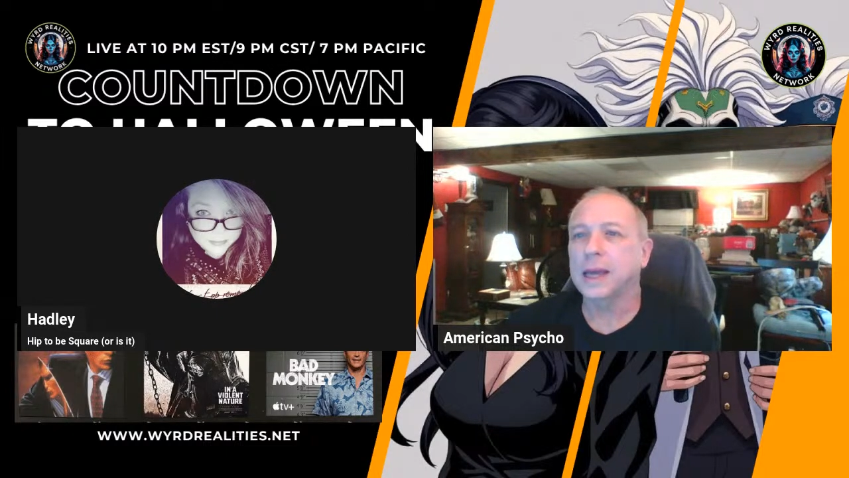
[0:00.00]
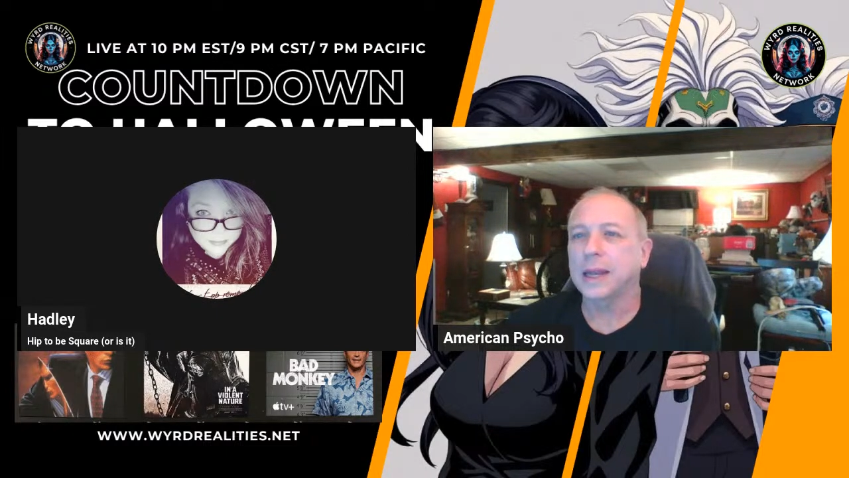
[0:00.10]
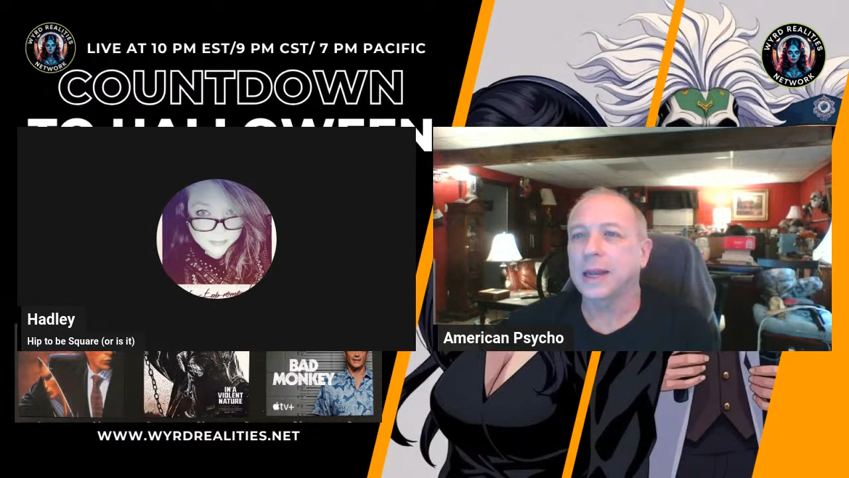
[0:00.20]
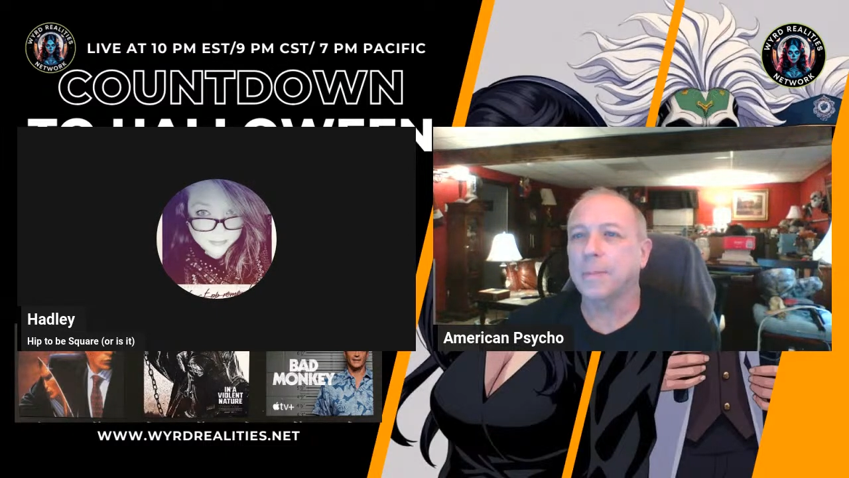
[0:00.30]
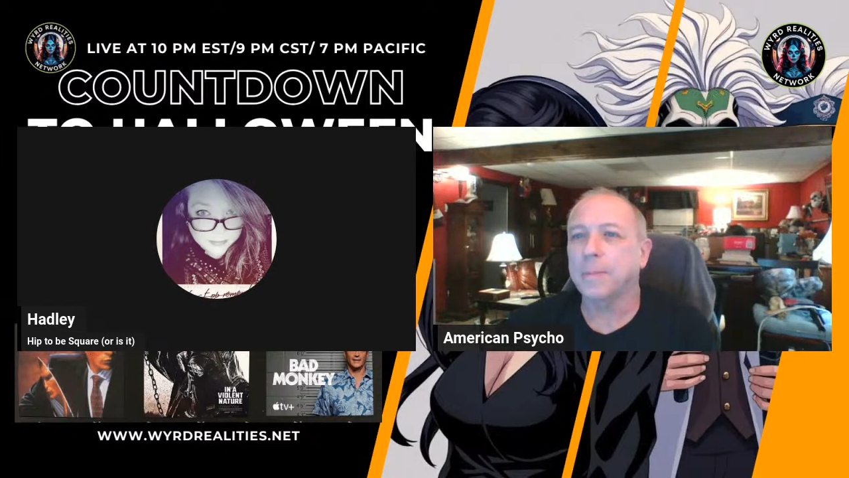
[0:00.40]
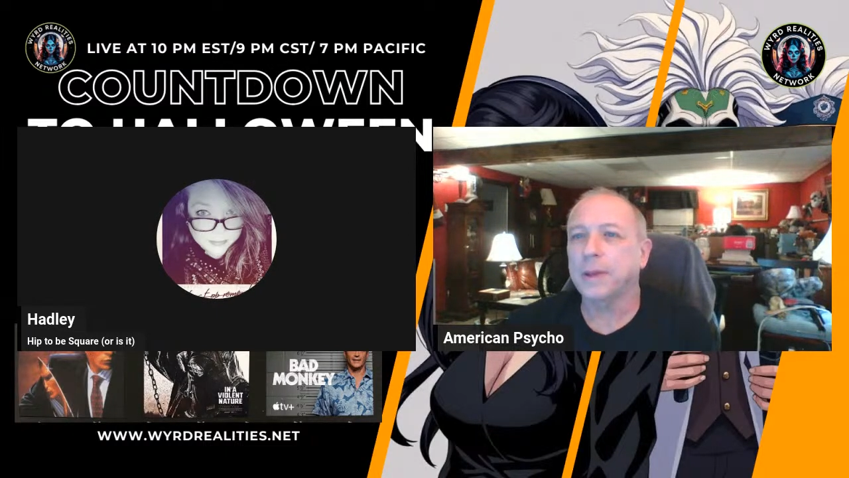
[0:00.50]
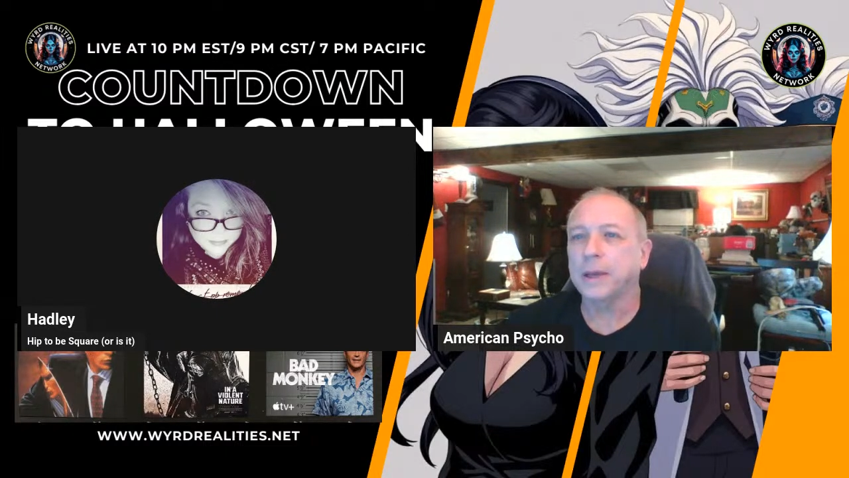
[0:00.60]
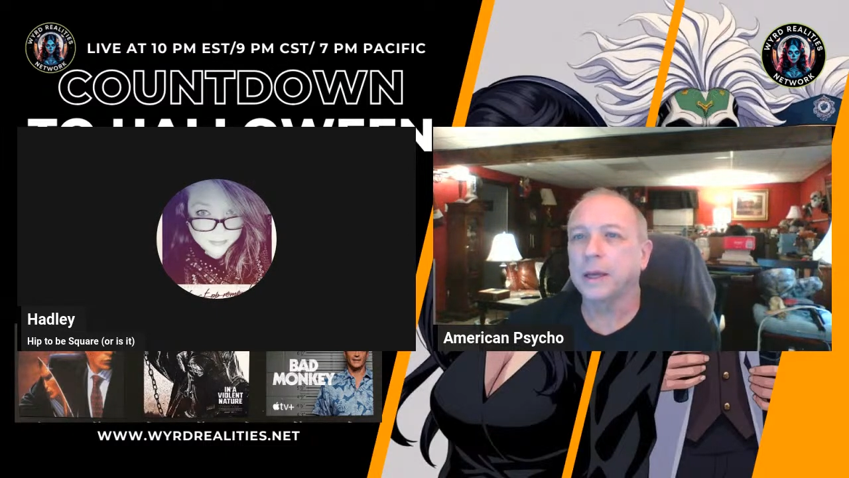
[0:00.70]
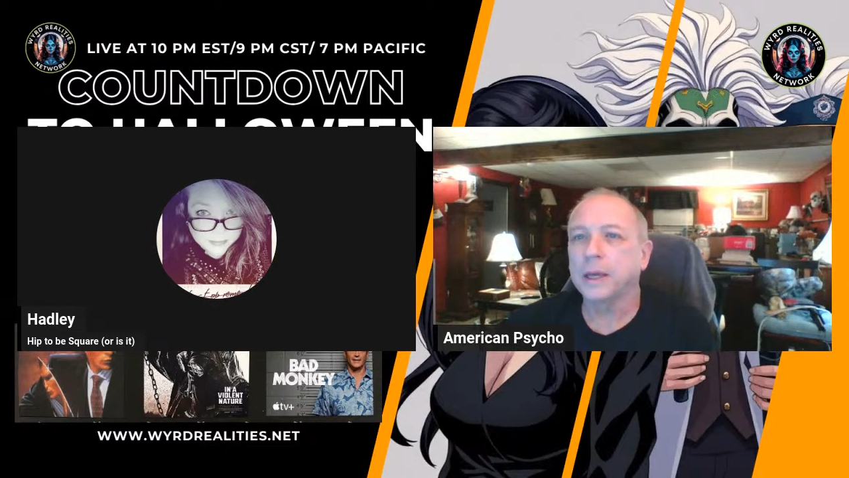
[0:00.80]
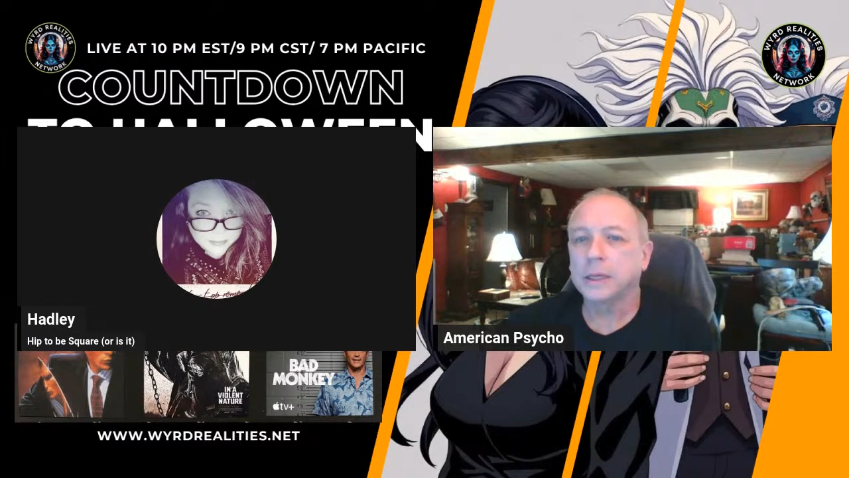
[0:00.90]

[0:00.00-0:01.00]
got it up here.